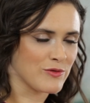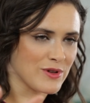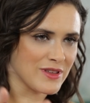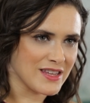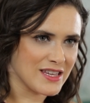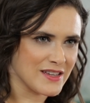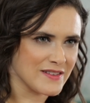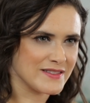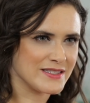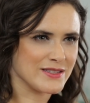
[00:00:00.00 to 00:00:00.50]

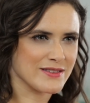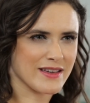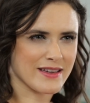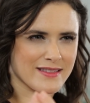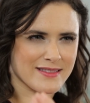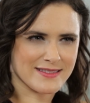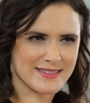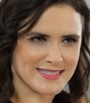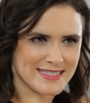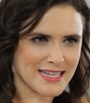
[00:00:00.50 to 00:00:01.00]
It really gives
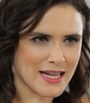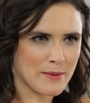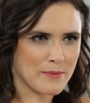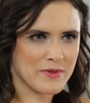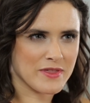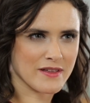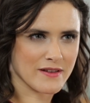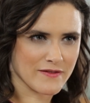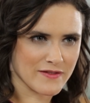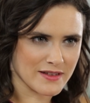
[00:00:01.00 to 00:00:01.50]
you that
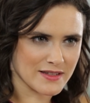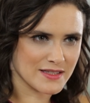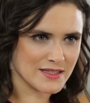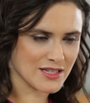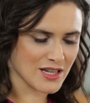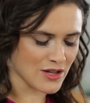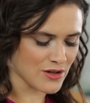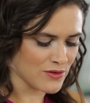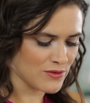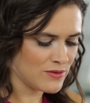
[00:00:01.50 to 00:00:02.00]
depth of
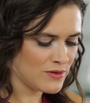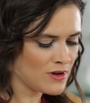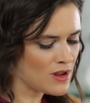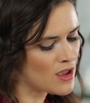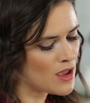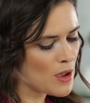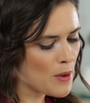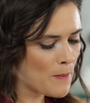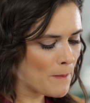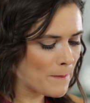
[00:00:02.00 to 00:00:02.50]
the
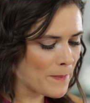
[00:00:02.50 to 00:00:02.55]
stone.